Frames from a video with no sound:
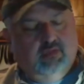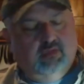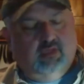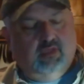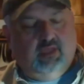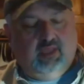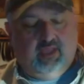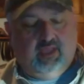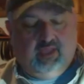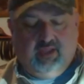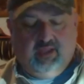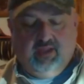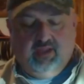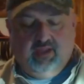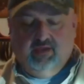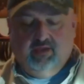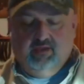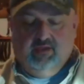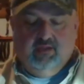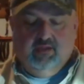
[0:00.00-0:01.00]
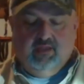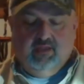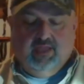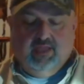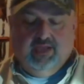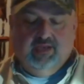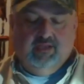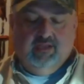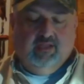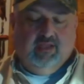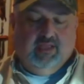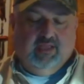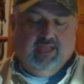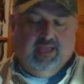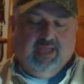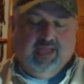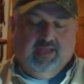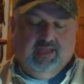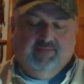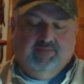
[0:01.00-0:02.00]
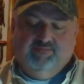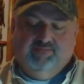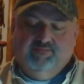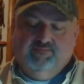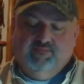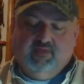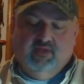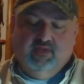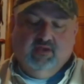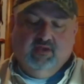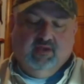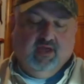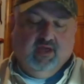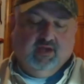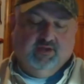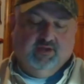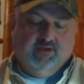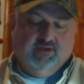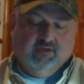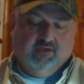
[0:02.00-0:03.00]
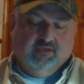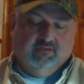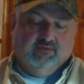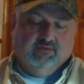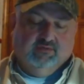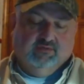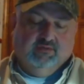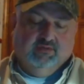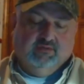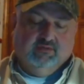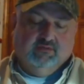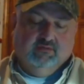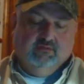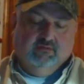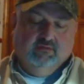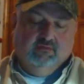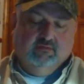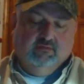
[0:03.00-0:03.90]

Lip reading: and I killed a lot of turkeys with crystal.